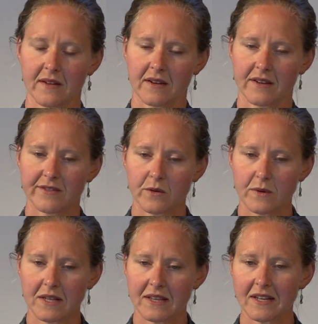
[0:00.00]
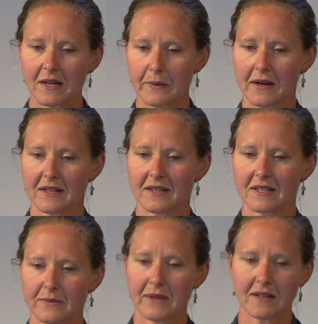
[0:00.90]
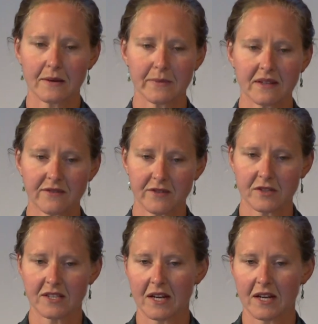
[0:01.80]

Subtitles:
If you really think about it, this may not be the first